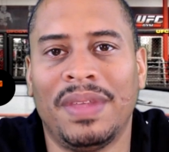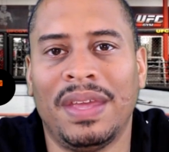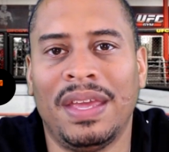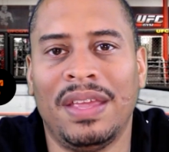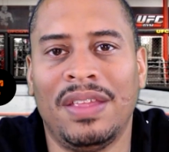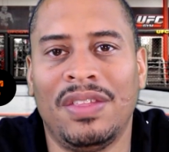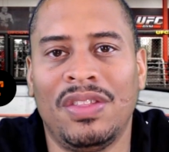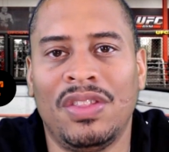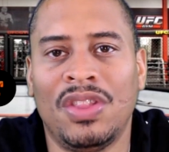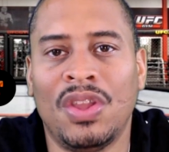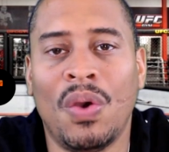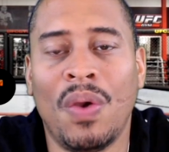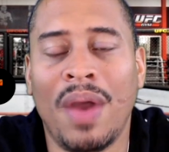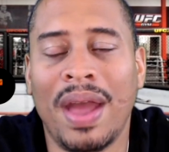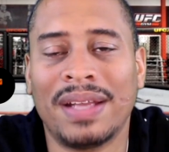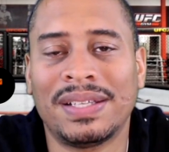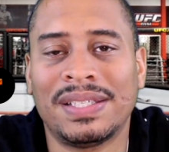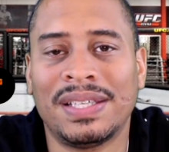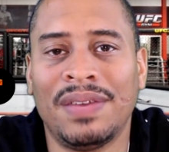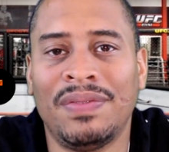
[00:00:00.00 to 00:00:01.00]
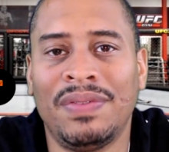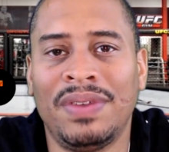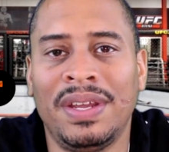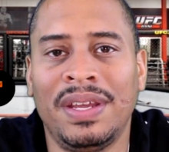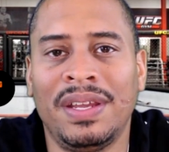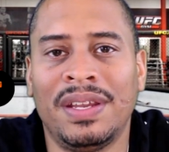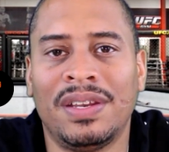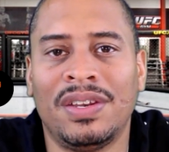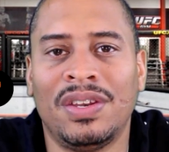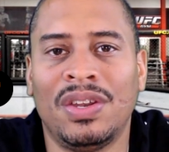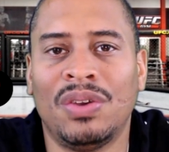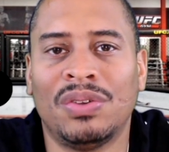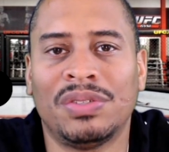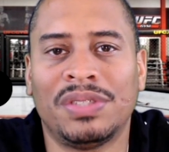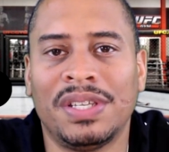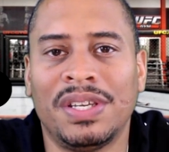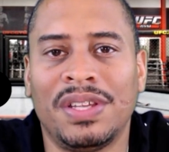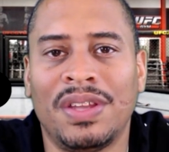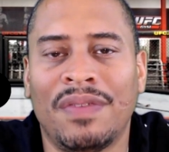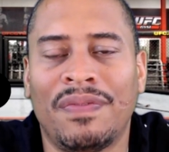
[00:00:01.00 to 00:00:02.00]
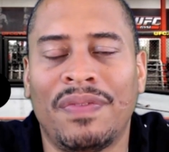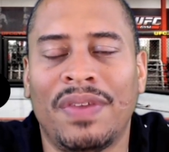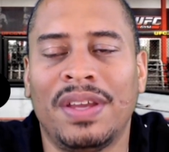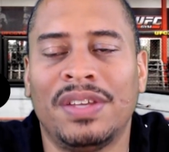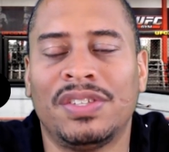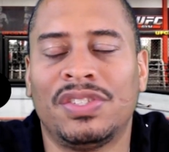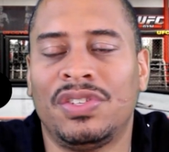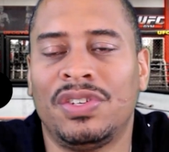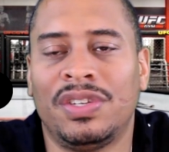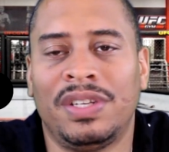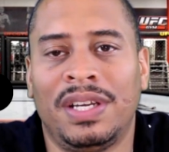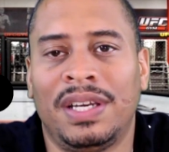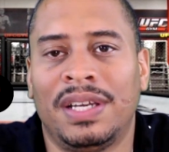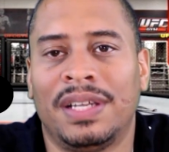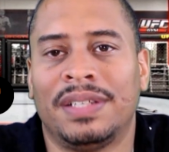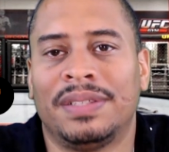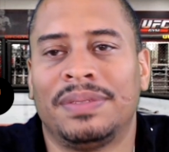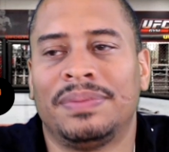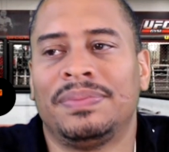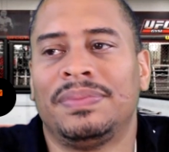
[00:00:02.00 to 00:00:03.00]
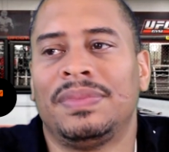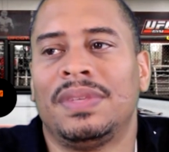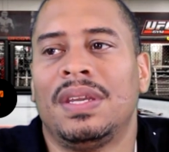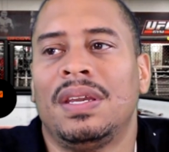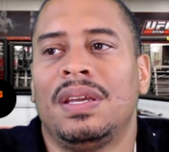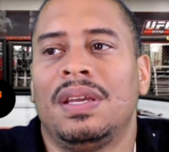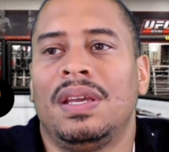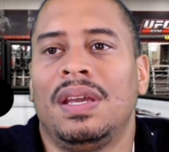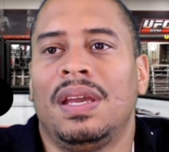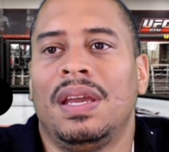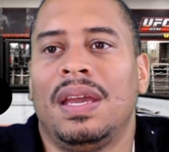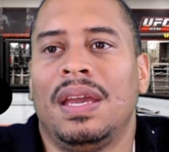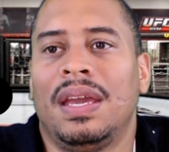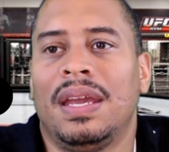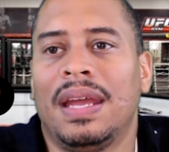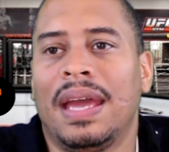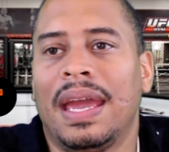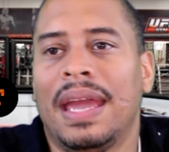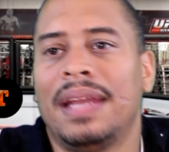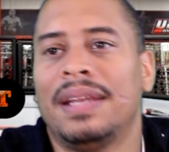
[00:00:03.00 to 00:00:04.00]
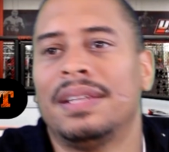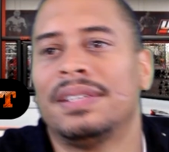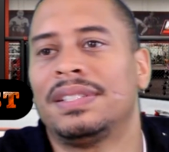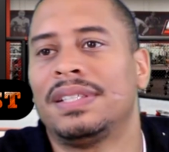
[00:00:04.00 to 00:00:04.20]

No activity, no senior face, you're done and I hate to